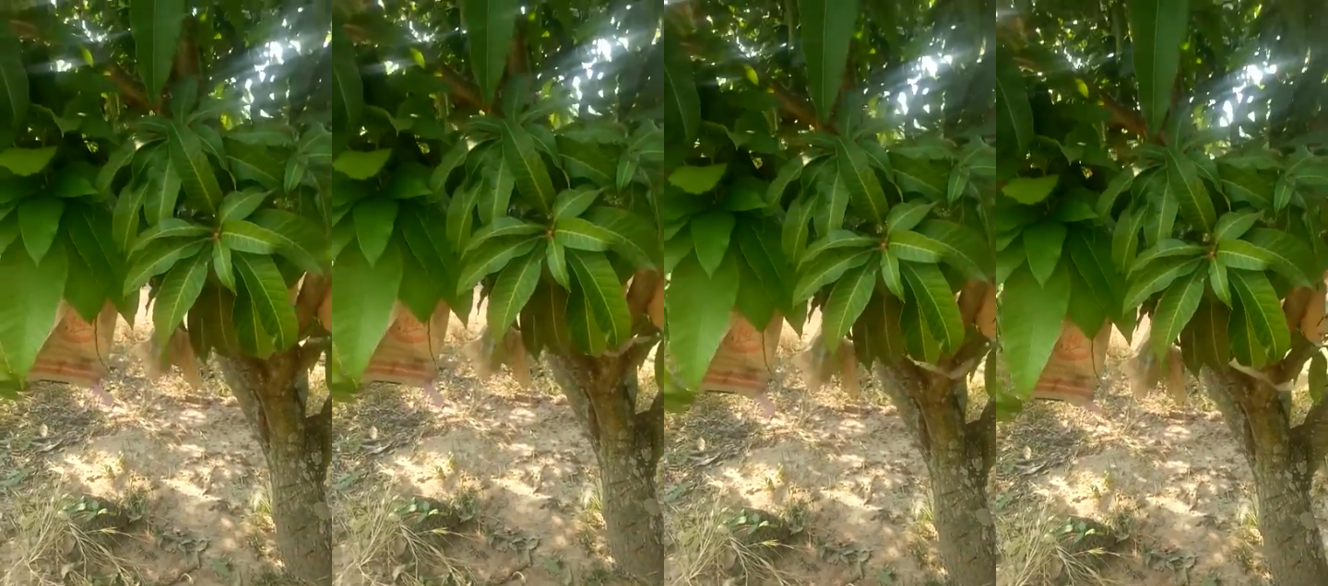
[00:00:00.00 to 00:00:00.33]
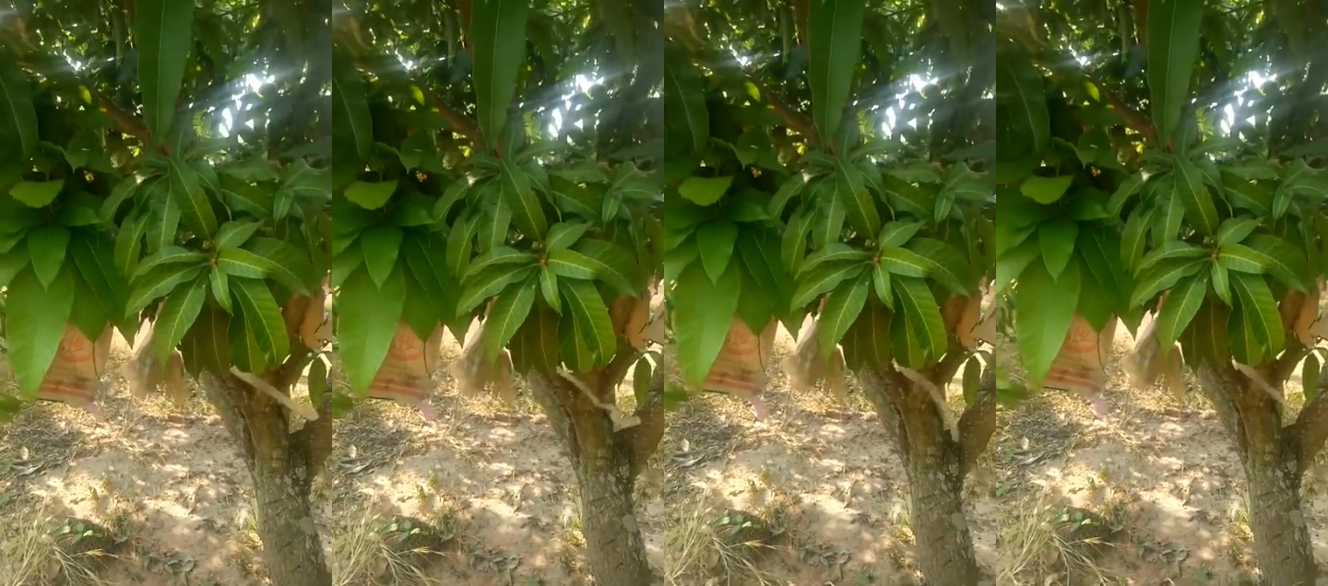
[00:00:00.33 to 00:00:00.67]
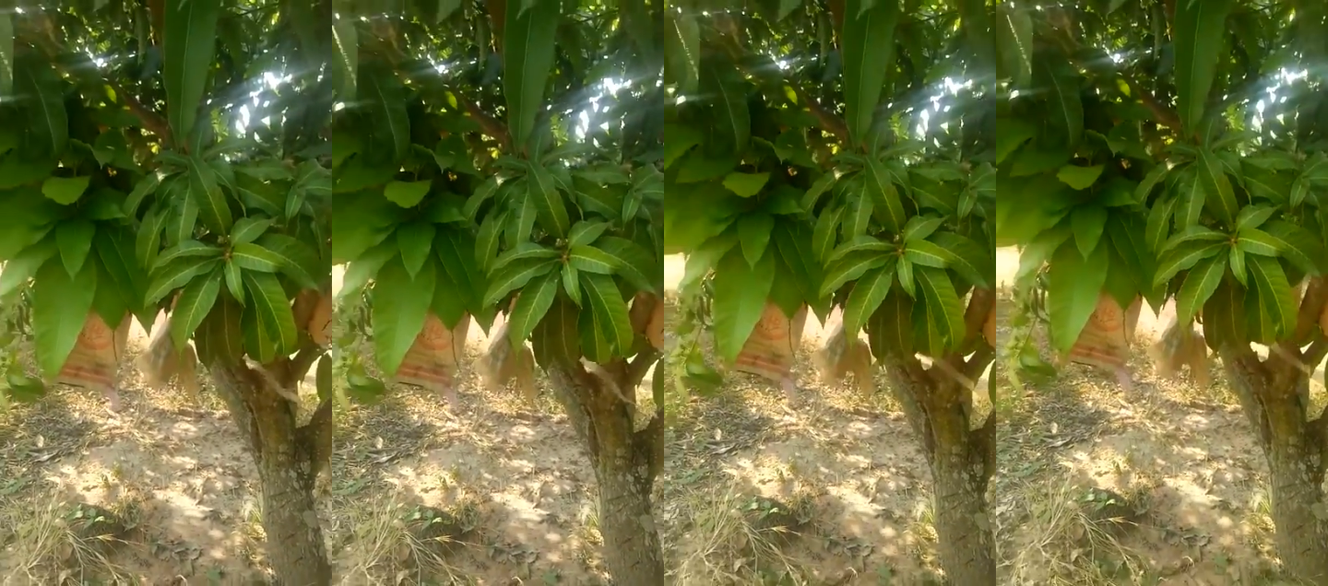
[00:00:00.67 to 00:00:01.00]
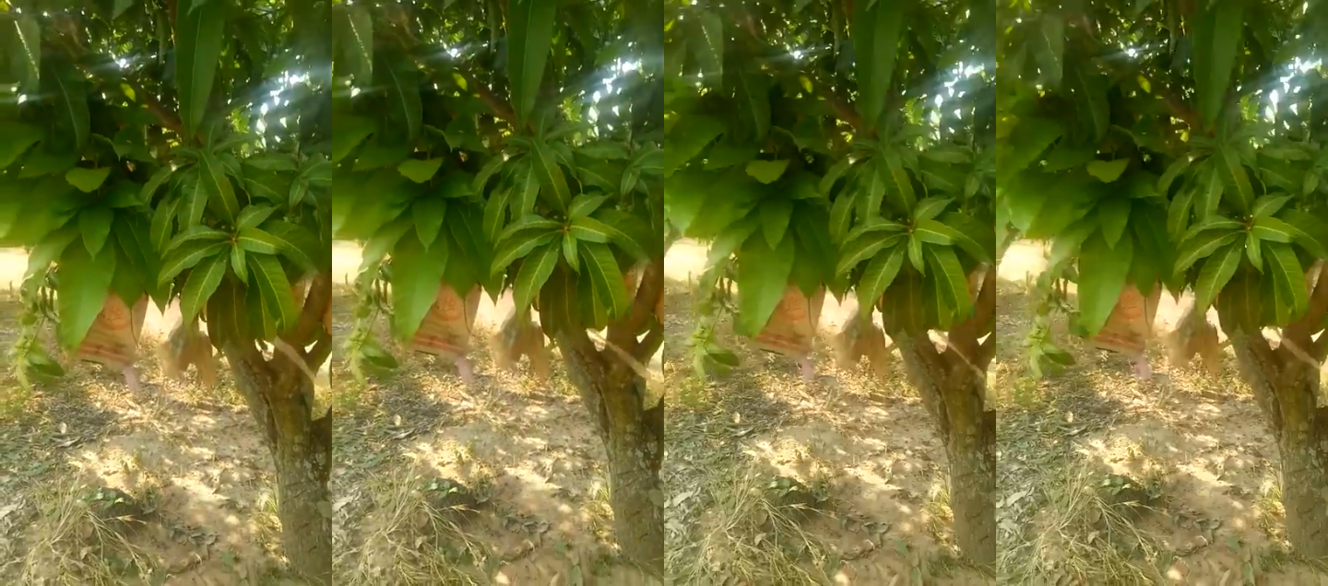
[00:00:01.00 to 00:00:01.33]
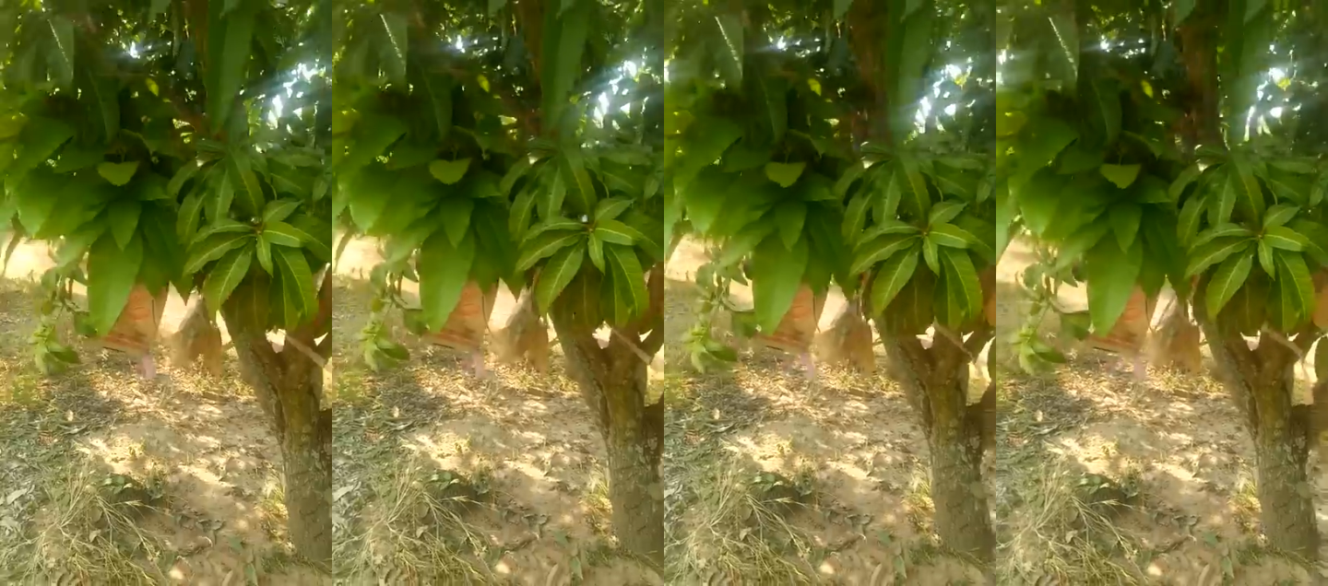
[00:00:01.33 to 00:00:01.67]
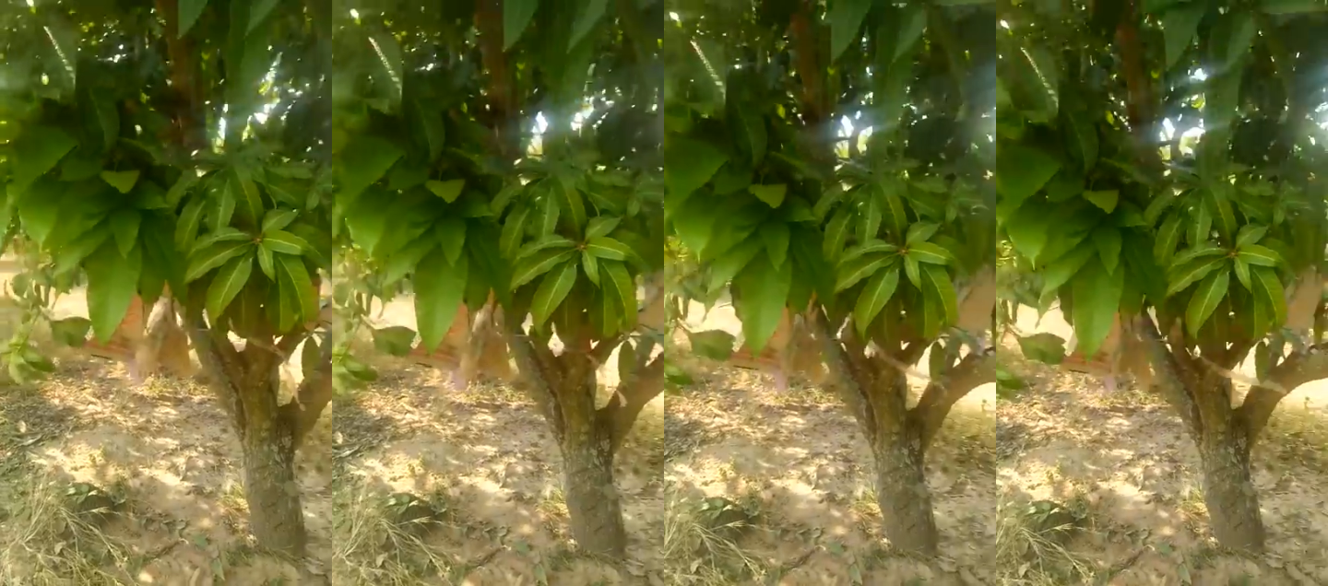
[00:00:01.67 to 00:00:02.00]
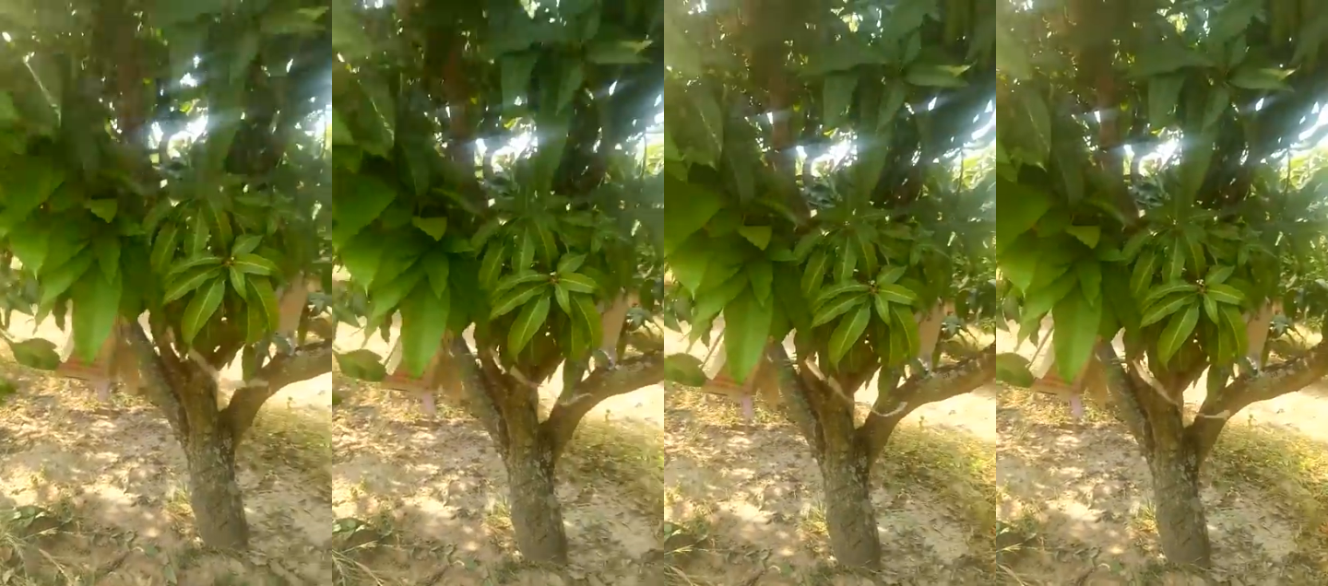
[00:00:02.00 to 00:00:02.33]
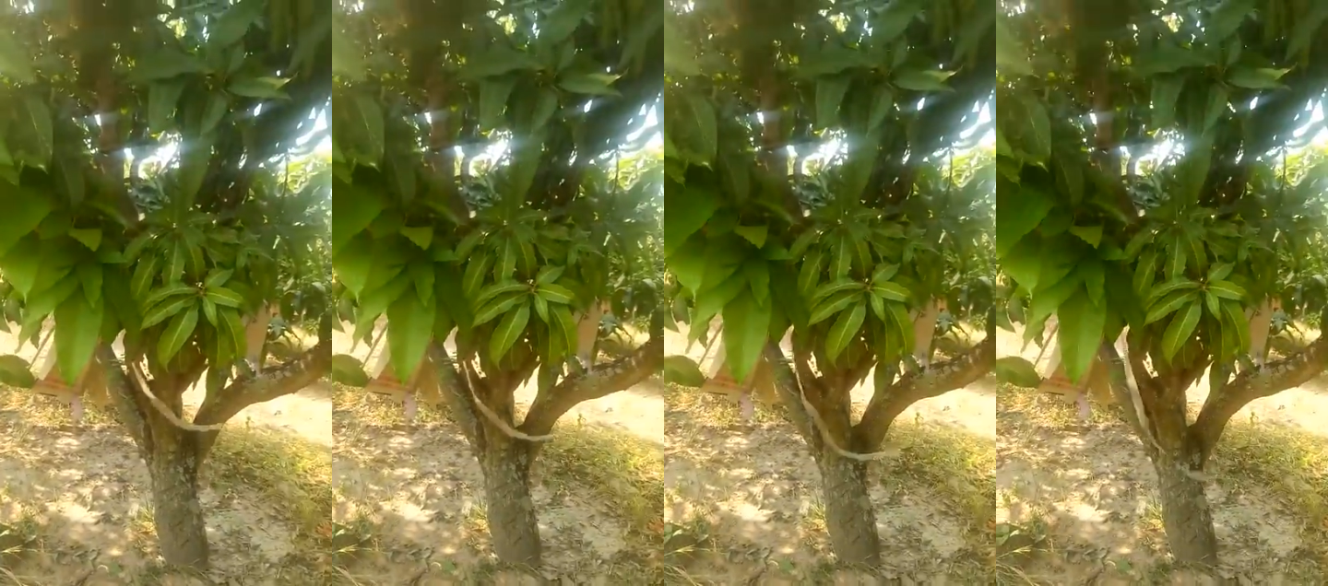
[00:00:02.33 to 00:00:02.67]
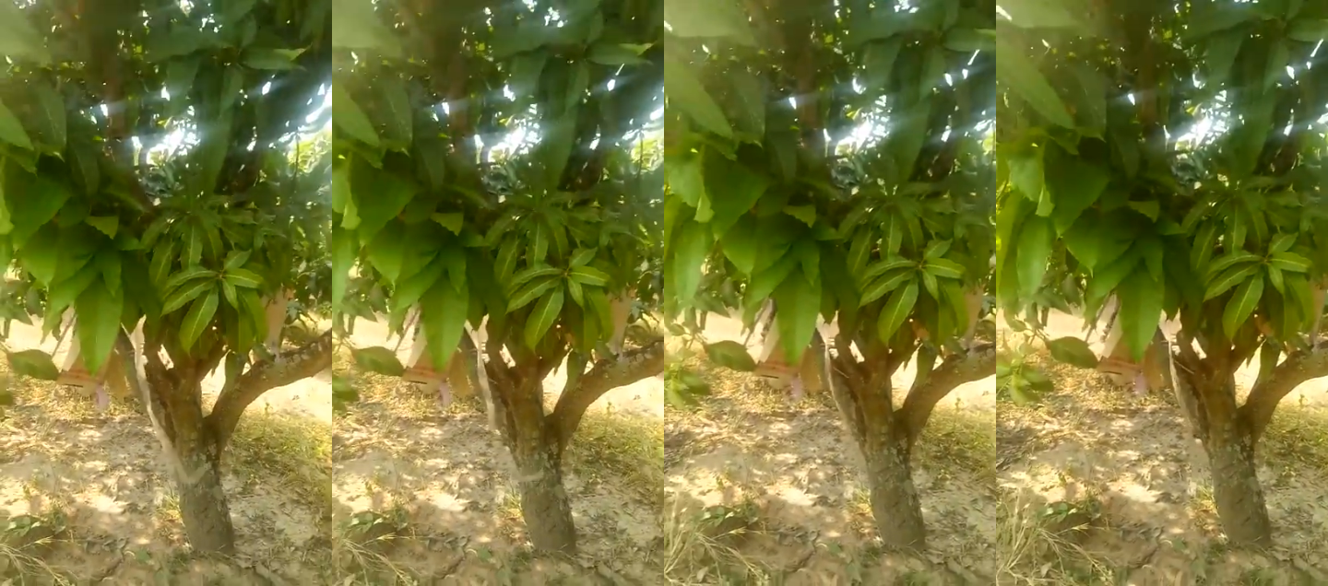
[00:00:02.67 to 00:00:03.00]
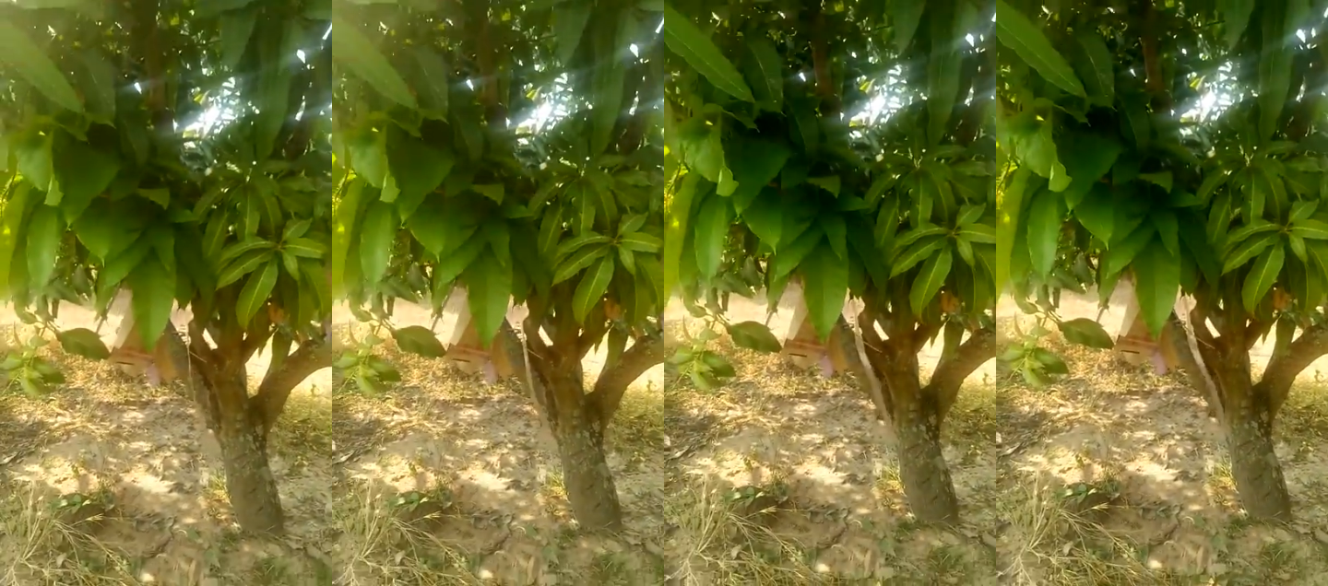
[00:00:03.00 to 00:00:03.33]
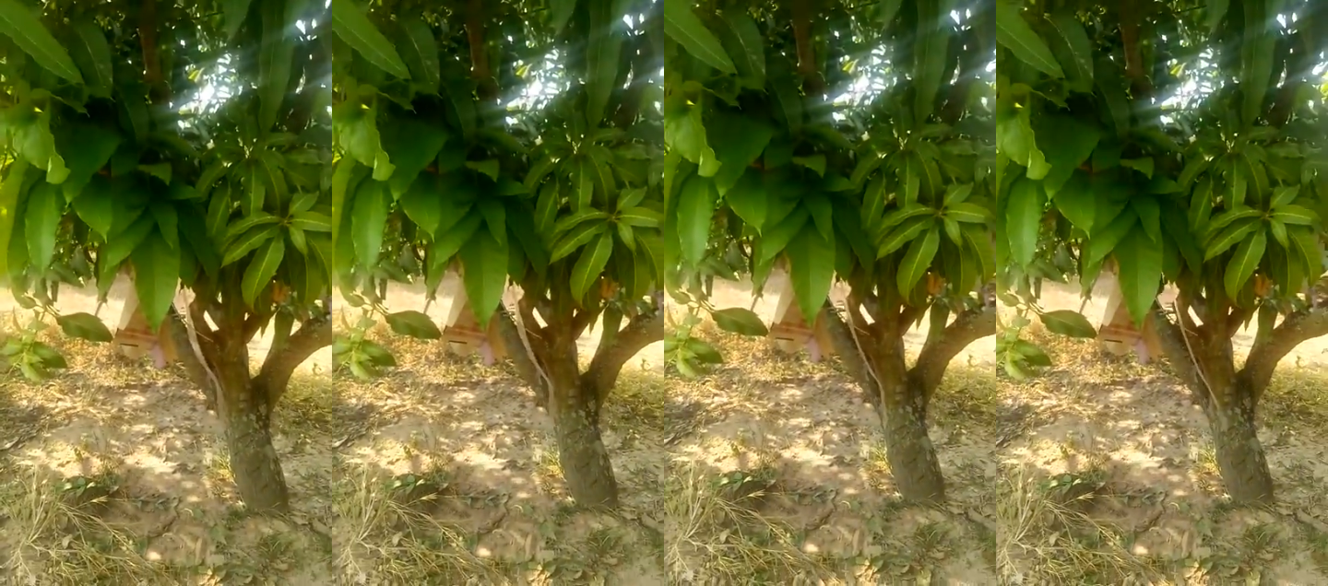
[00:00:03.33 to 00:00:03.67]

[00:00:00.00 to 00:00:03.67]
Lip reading: (no speaker visible)